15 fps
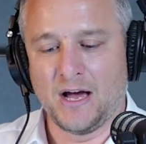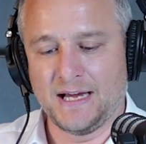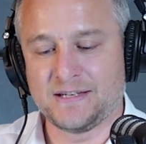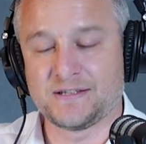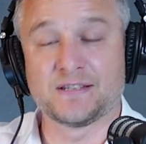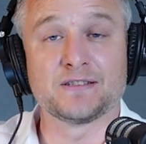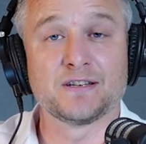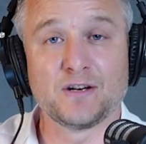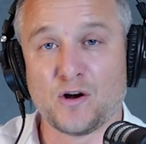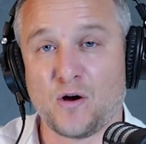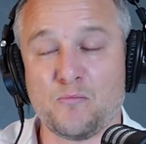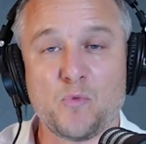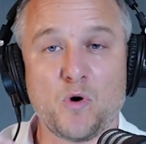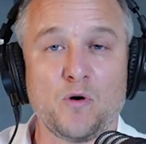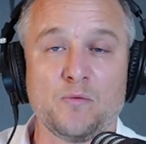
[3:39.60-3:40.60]
It's just a
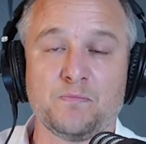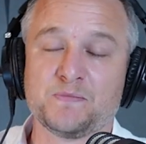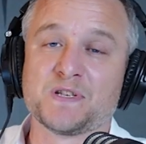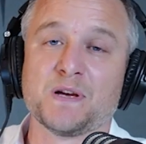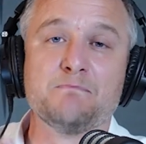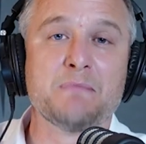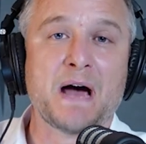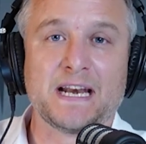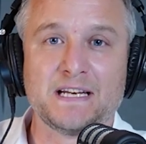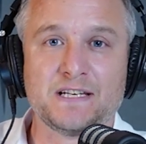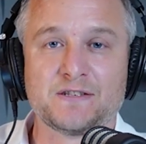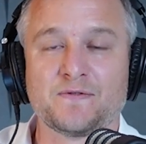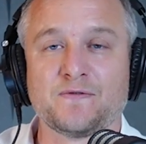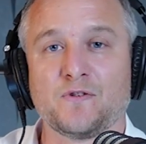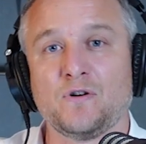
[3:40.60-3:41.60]
lot more to
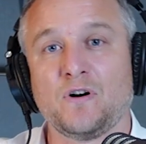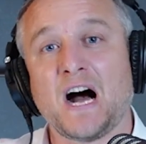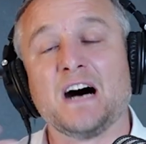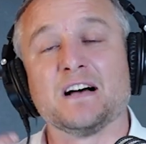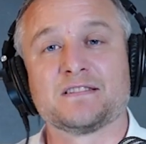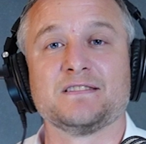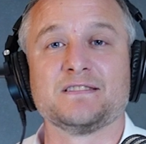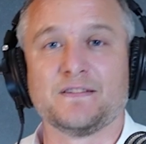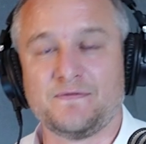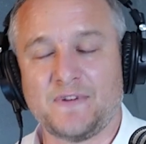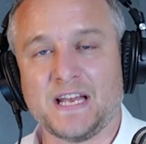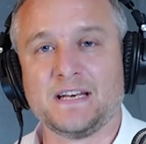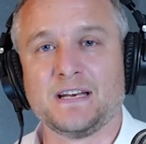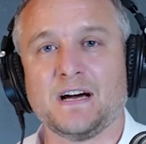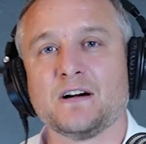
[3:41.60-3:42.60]
manage for us as a
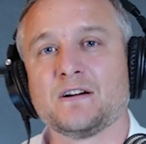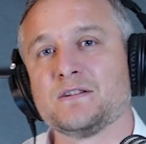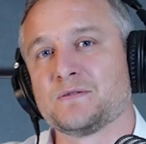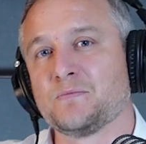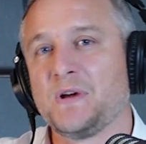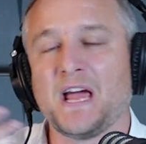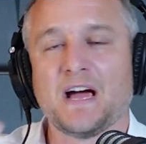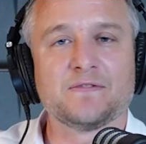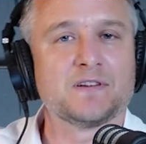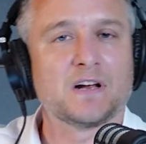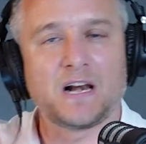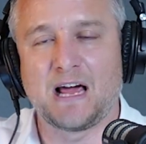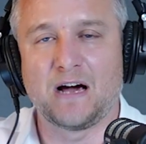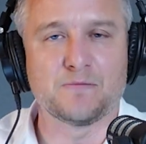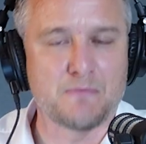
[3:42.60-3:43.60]
vendor because we have to
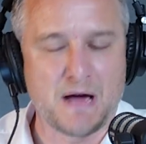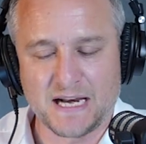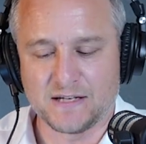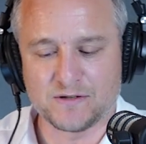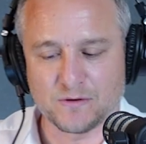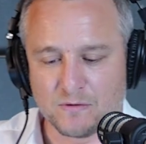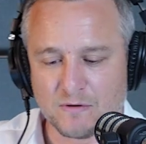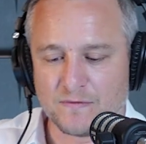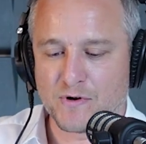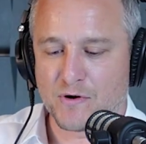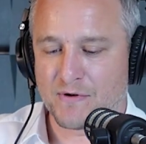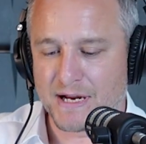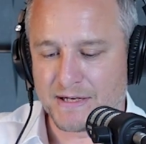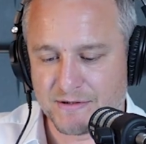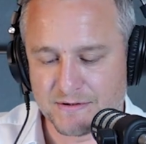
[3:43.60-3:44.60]
cloud manage all of
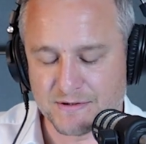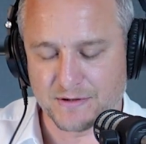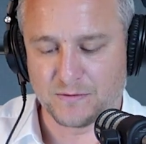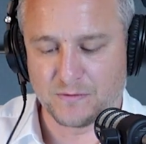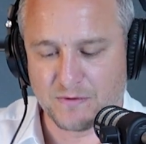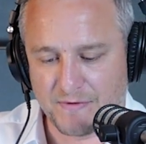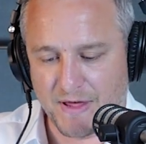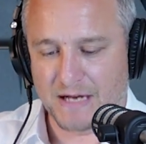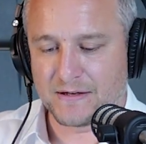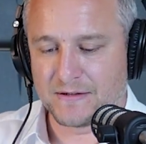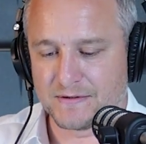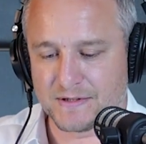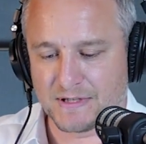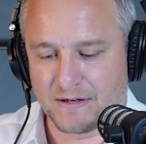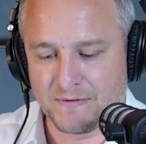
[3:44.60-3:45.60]
your agents and all of that
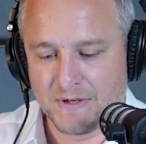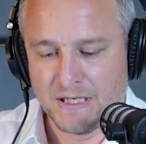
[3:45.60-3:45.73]
good stuff.